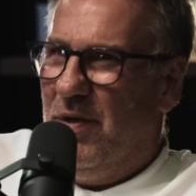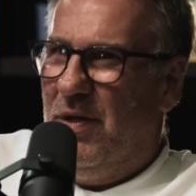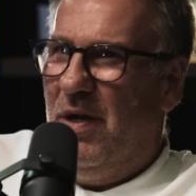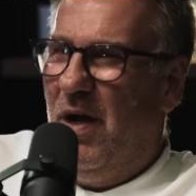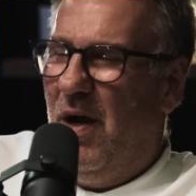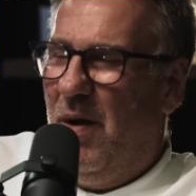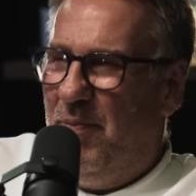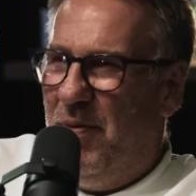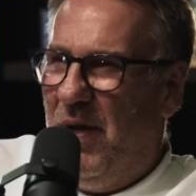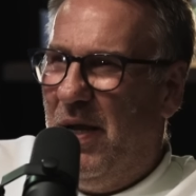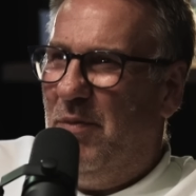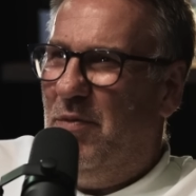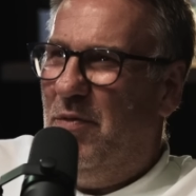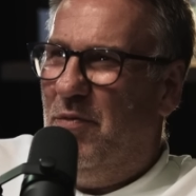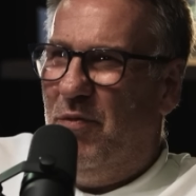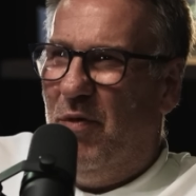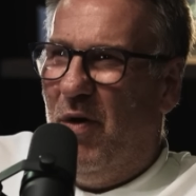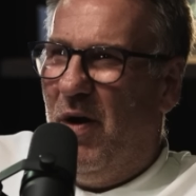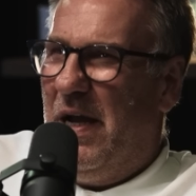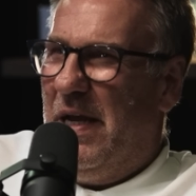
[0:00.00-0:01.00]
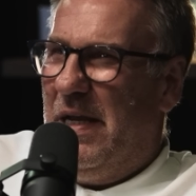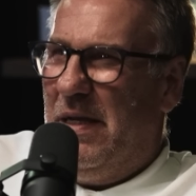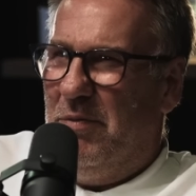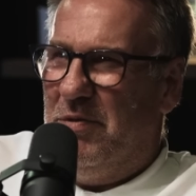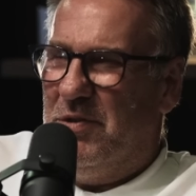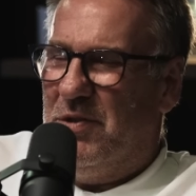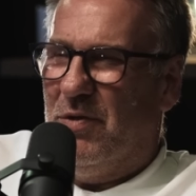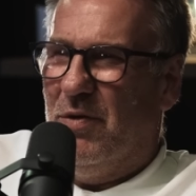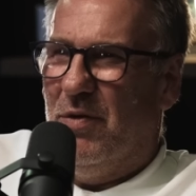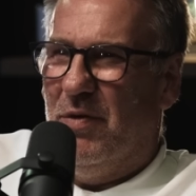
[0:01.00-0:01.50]
You know, I played with Wright; he
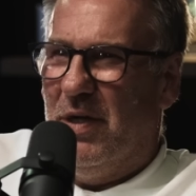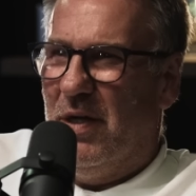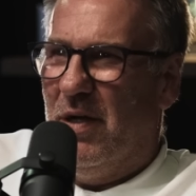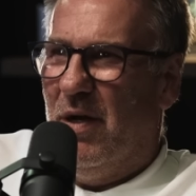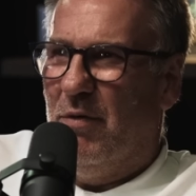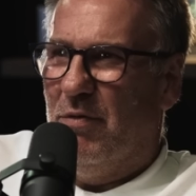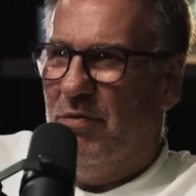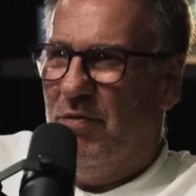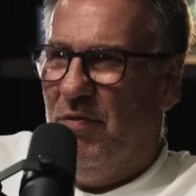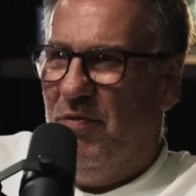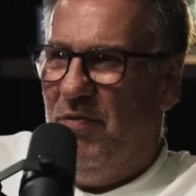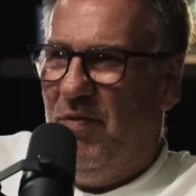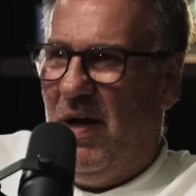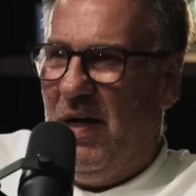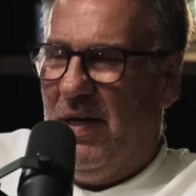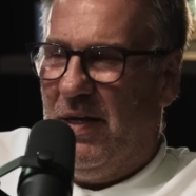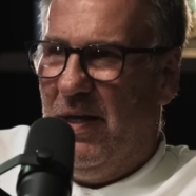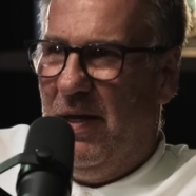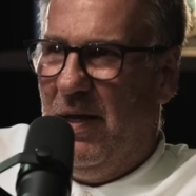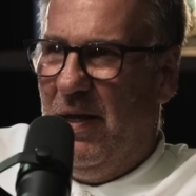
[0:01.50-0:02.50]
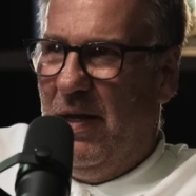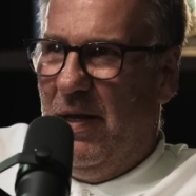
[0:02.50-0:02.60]
was scoring goals for fun,